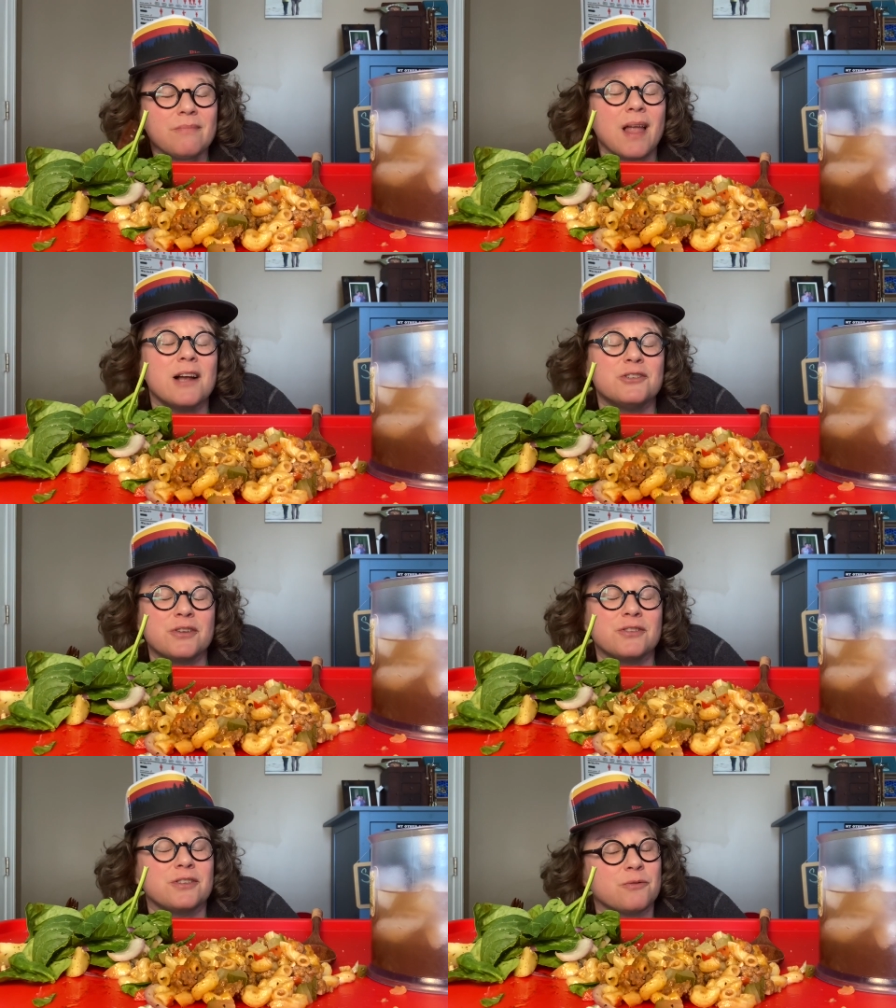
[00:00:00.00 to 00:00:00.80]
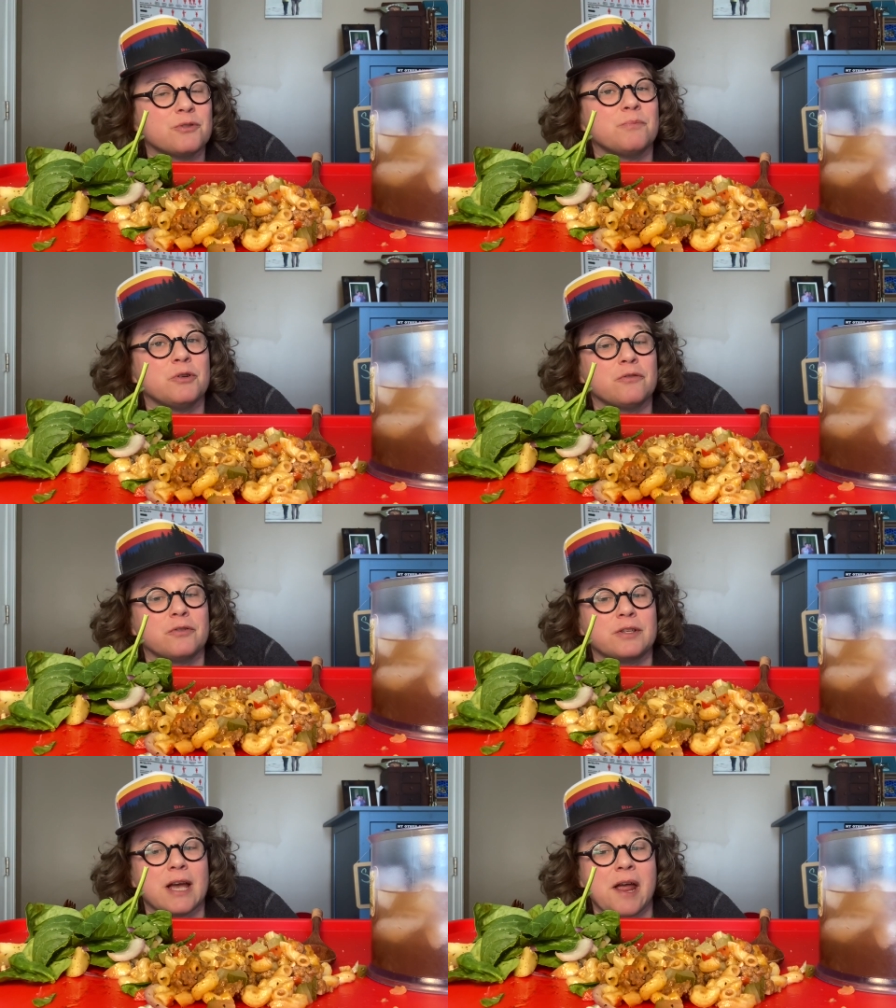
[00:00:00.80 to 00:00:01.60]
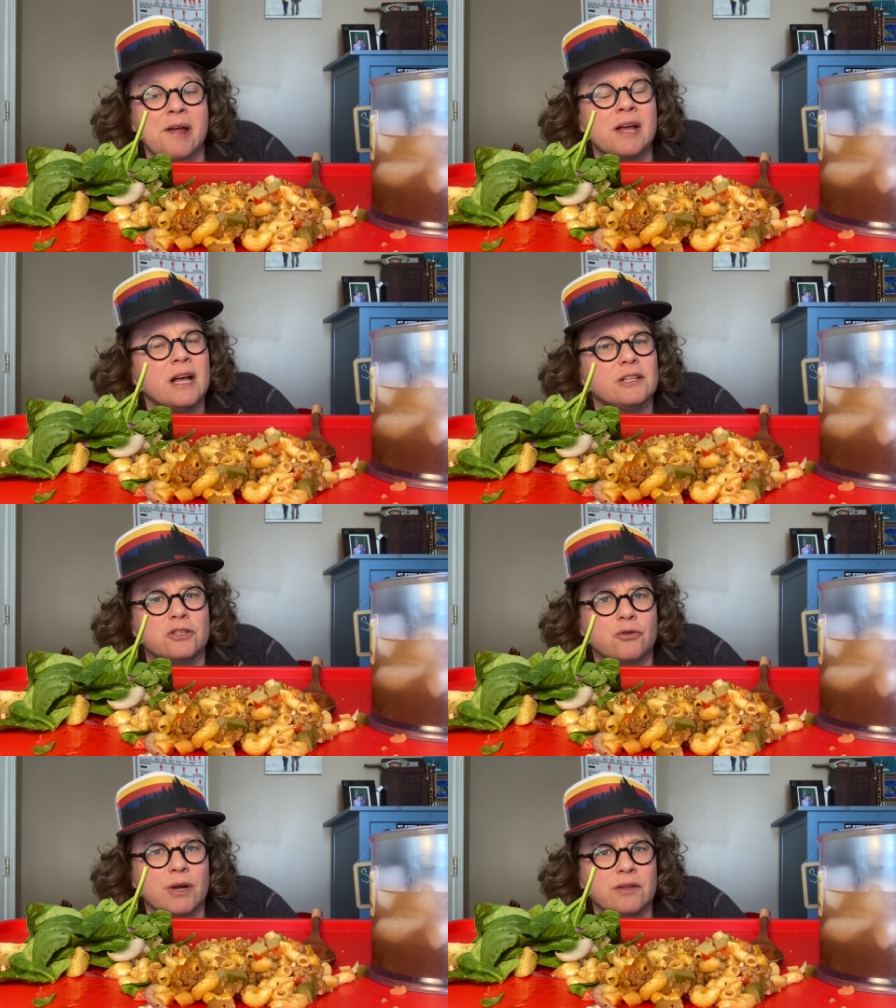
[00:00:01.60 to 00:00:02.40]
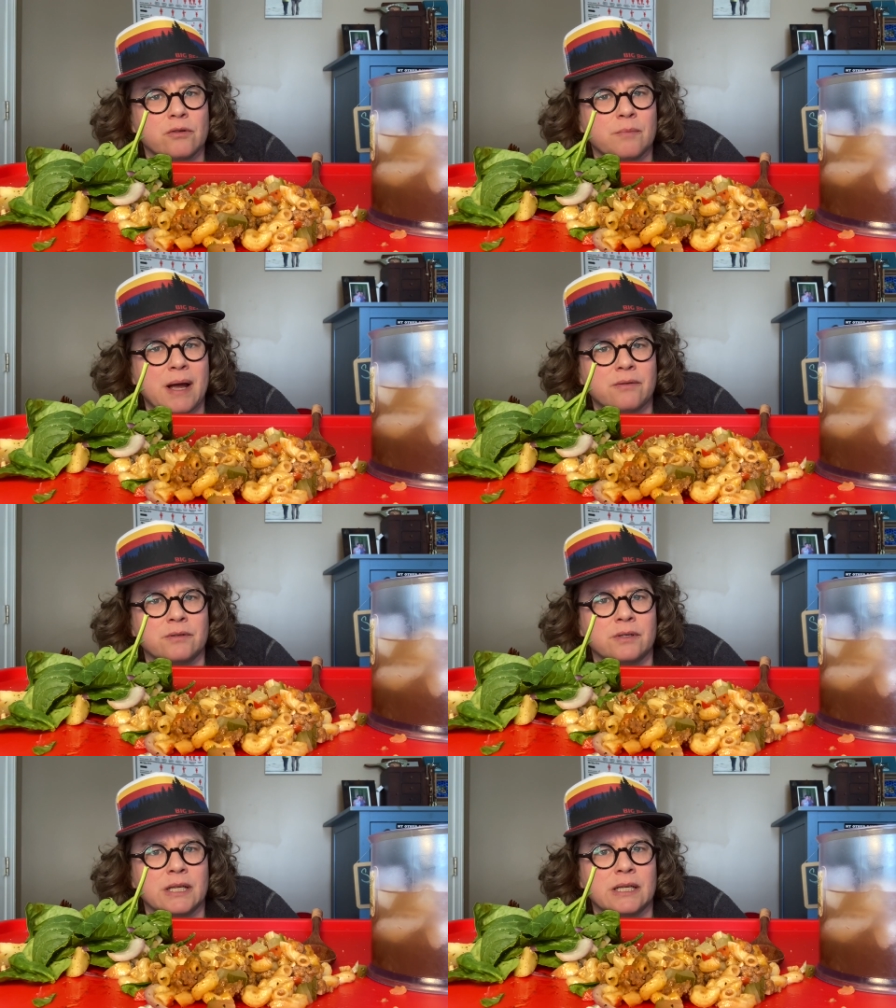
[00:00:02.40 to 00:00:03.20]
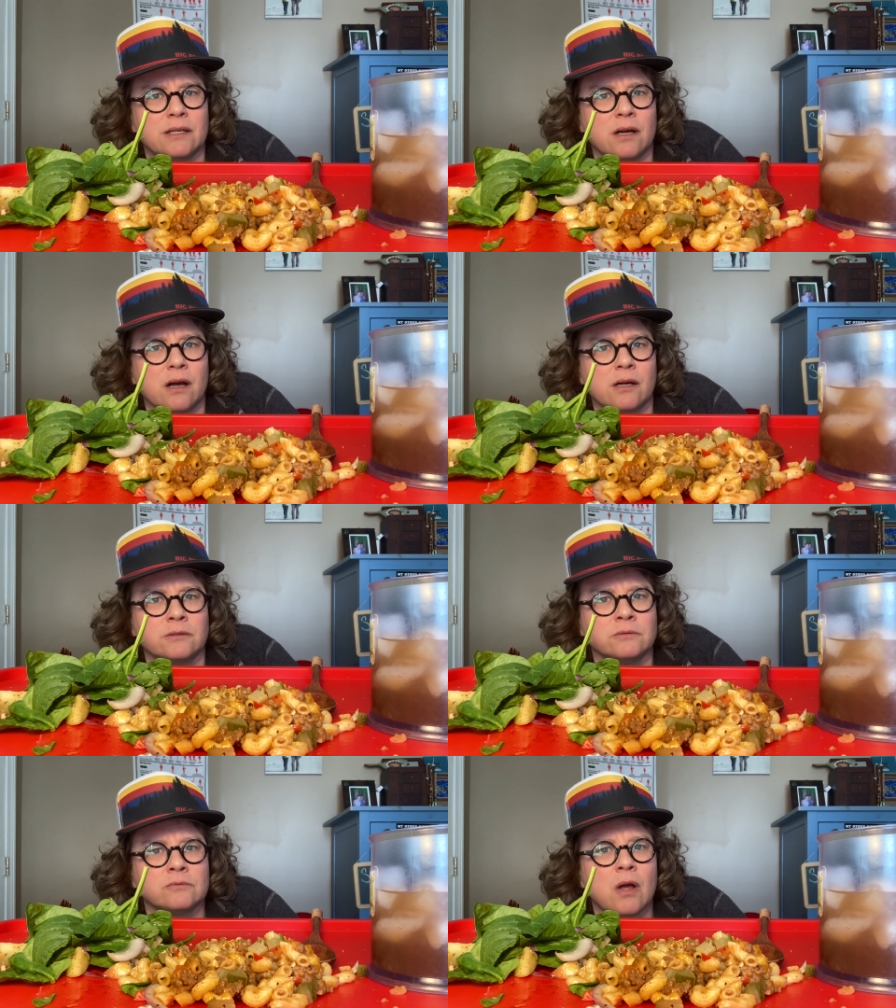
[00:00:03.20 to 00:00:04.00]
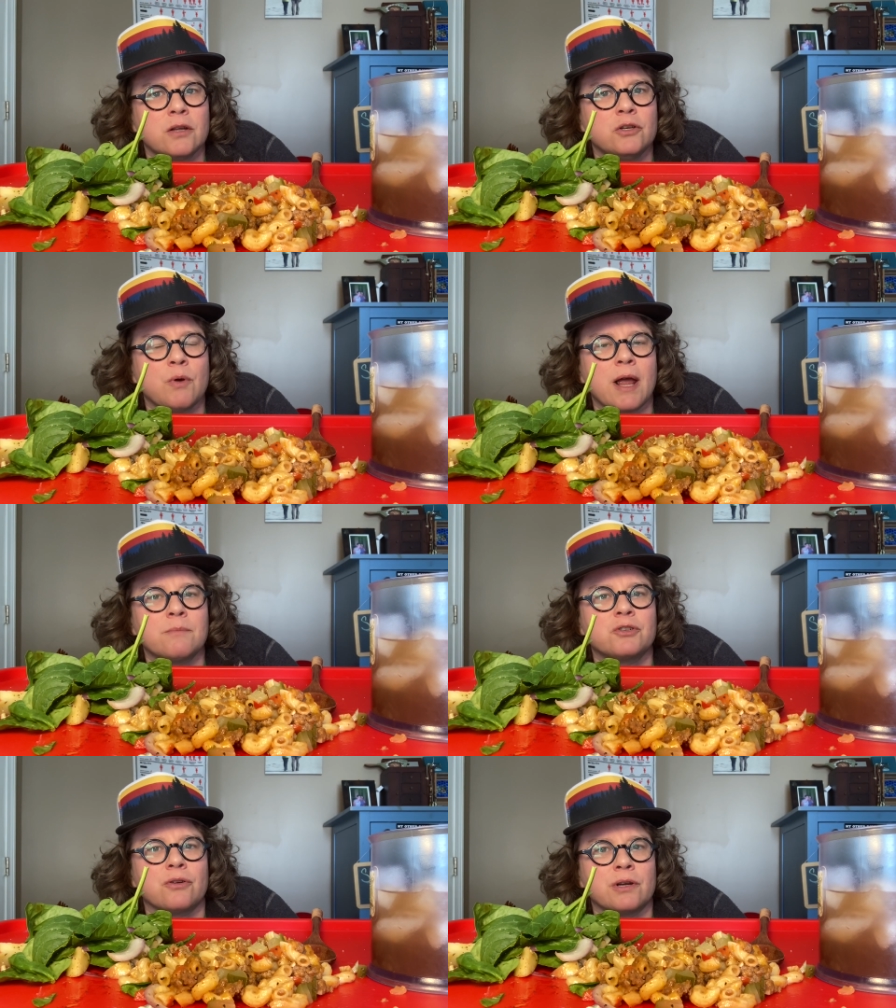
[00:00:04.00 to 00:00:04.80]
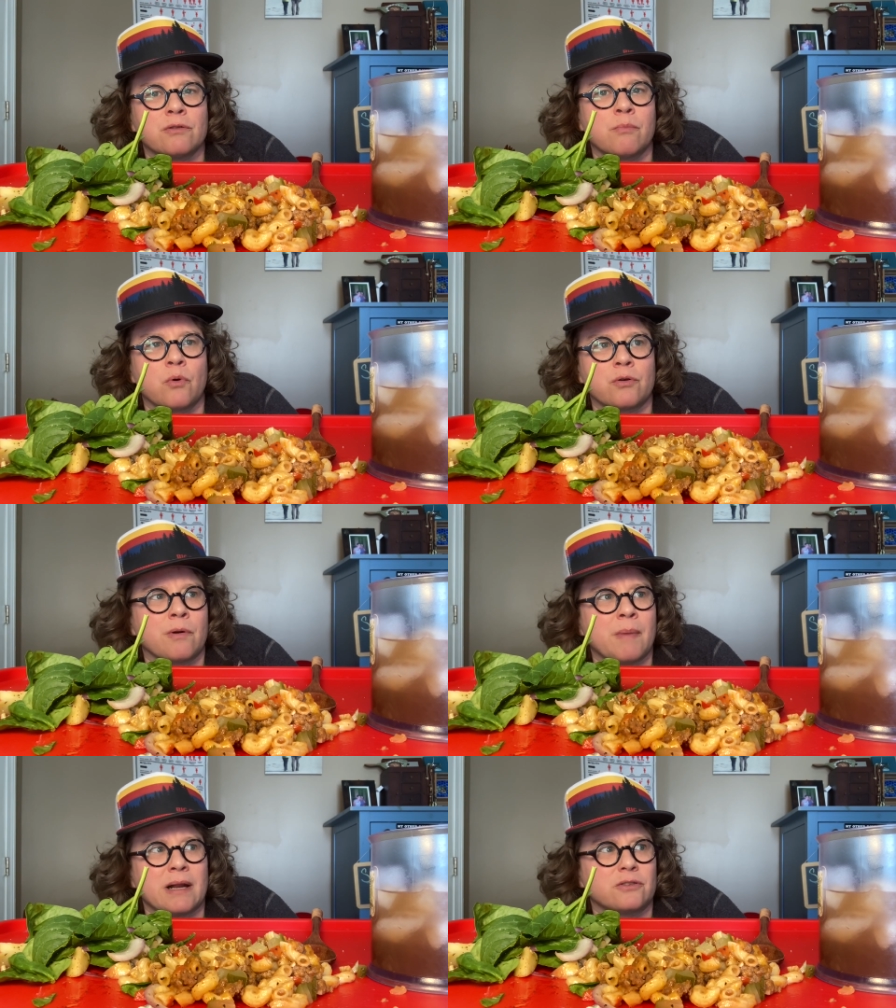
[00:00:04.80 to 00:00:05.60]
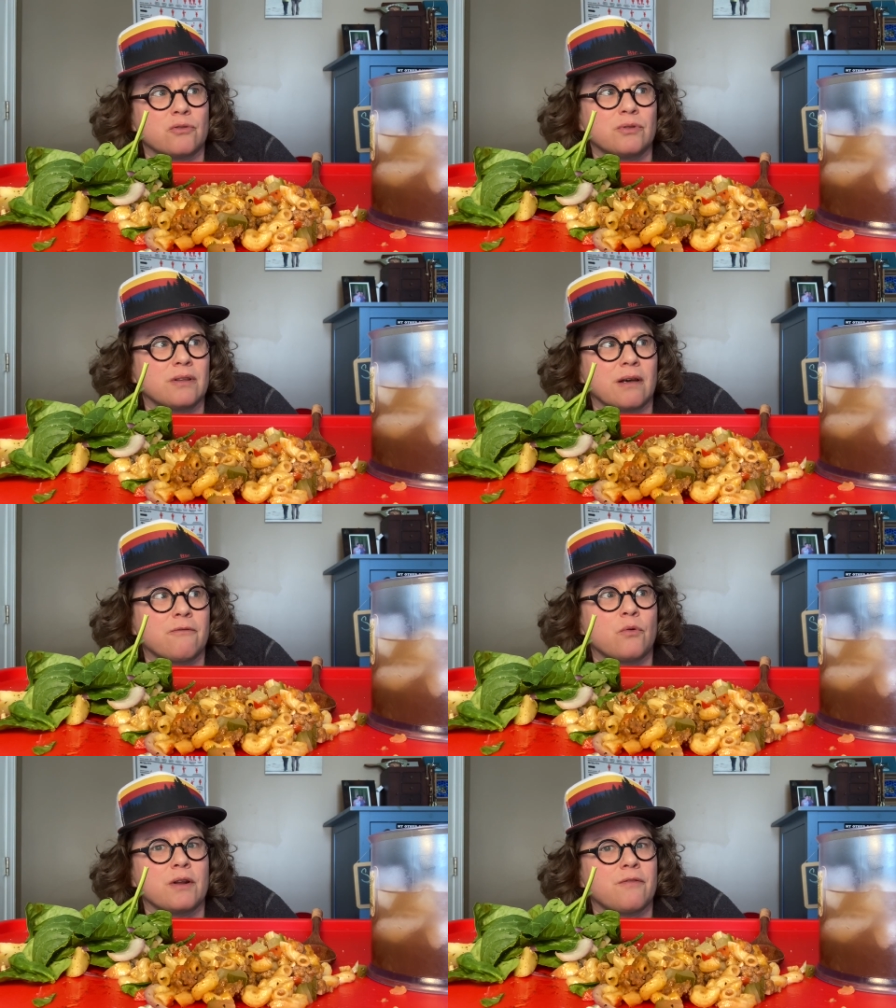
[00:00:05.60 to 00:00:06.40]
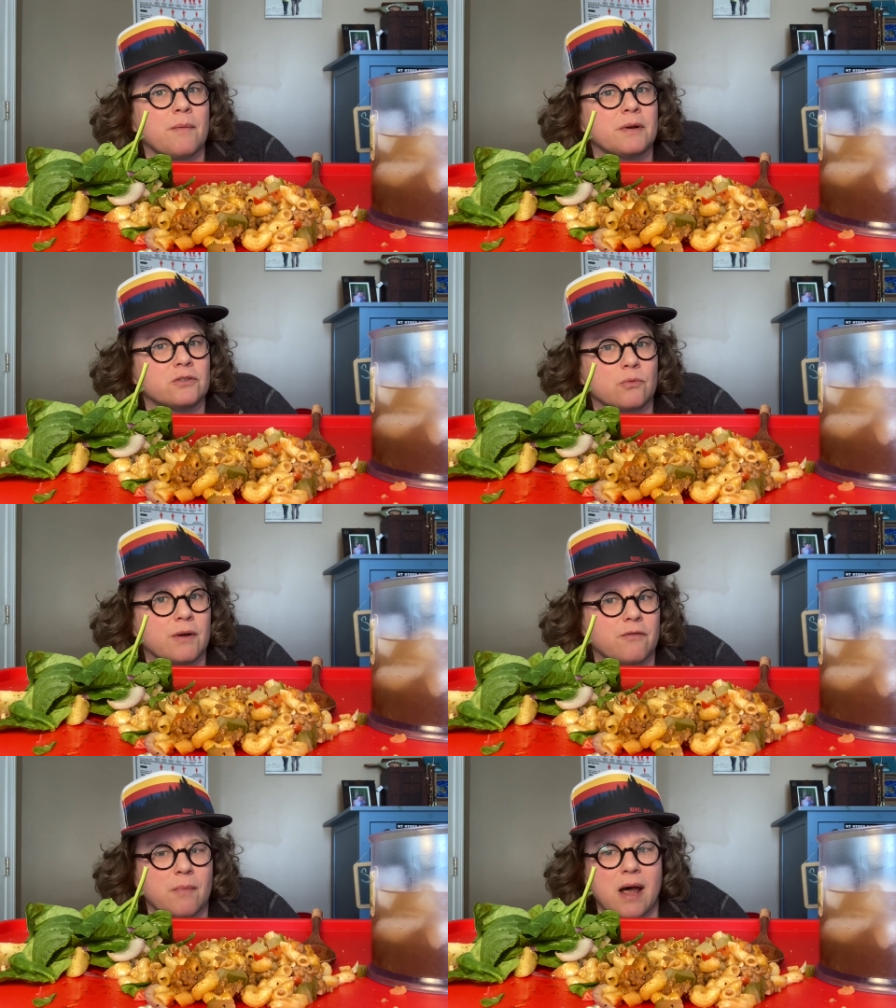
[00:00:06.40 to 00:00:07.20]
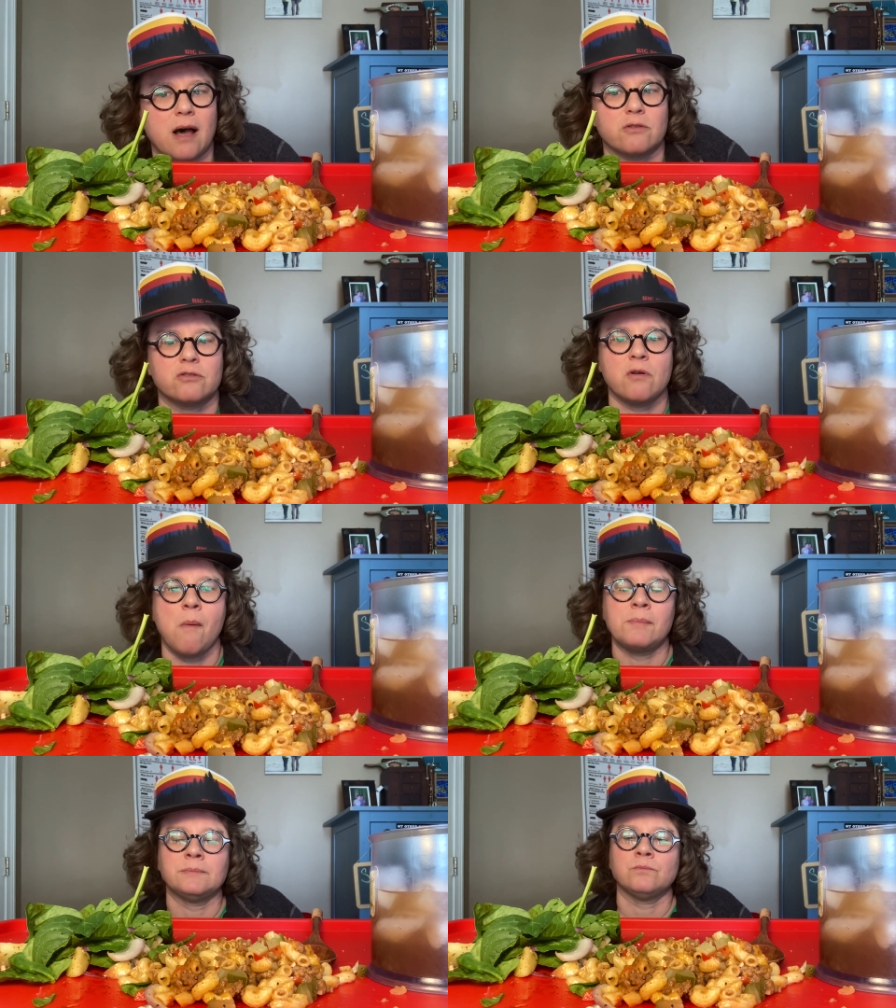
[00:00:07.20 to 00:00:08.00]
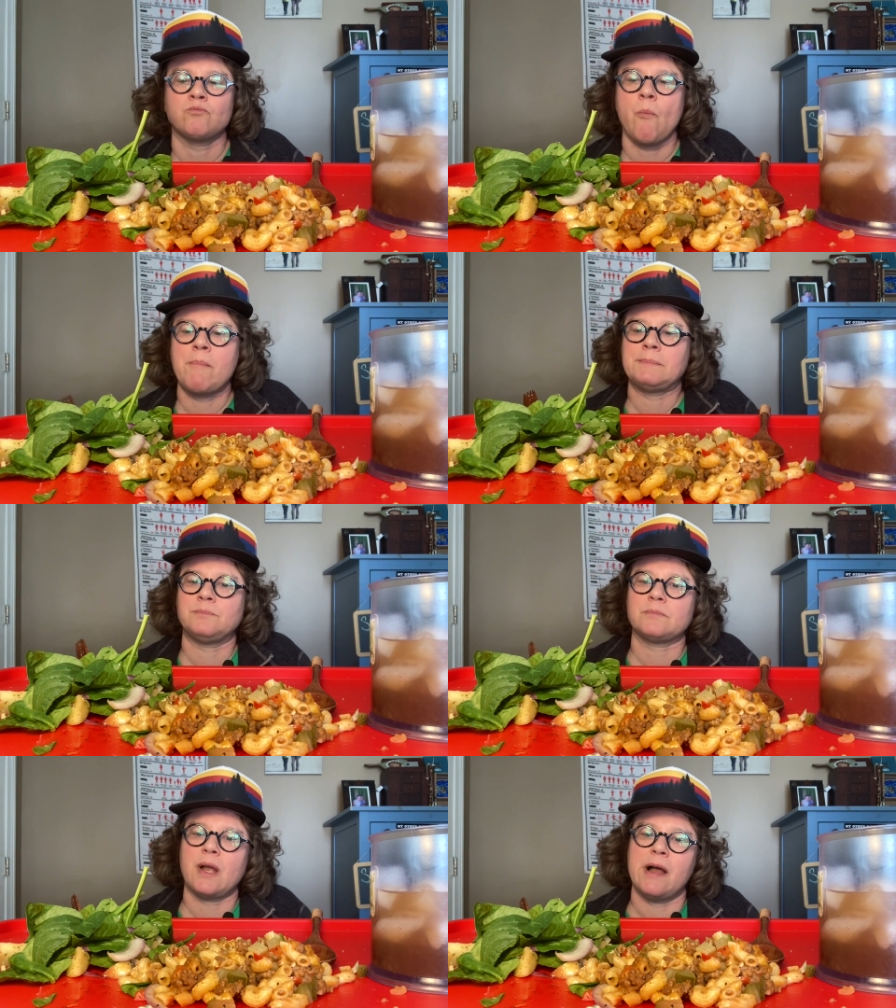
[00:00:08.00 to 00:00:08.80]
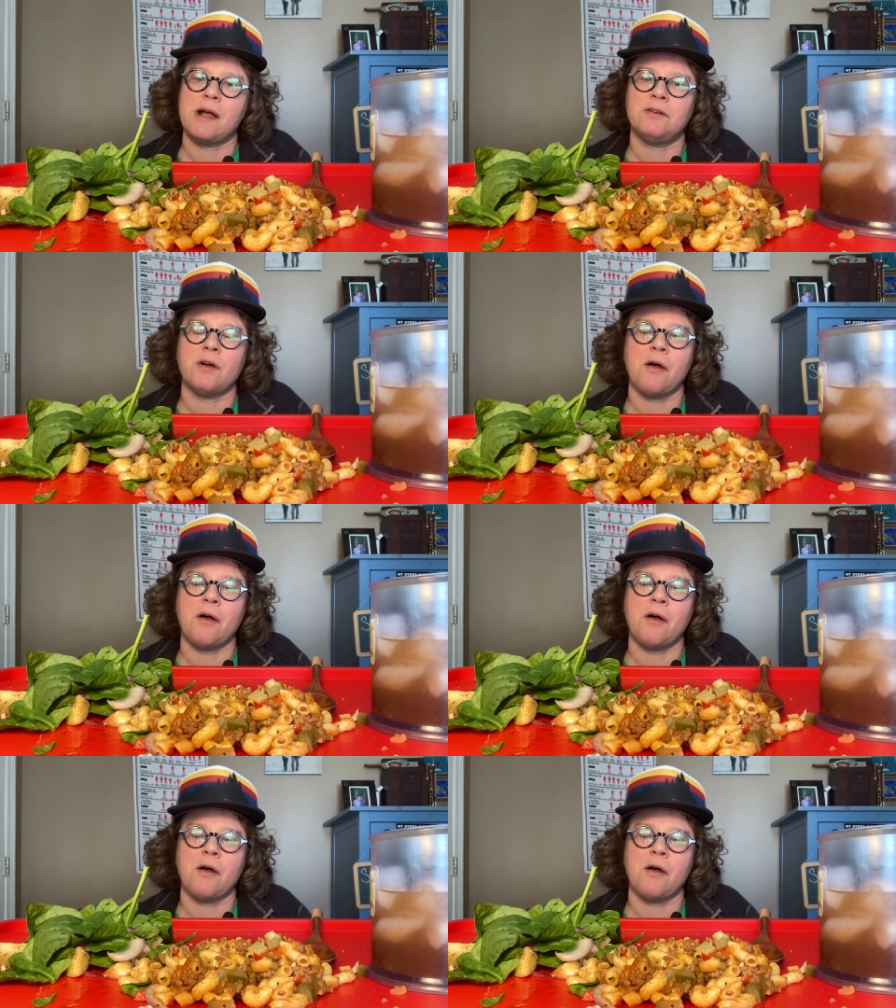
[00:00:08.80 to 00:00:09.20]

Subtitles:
As you can see, it was a beautiful day. It's a great little mountain in New Hampshire near the border of Maine. It's only like 45 minutes away from my house. And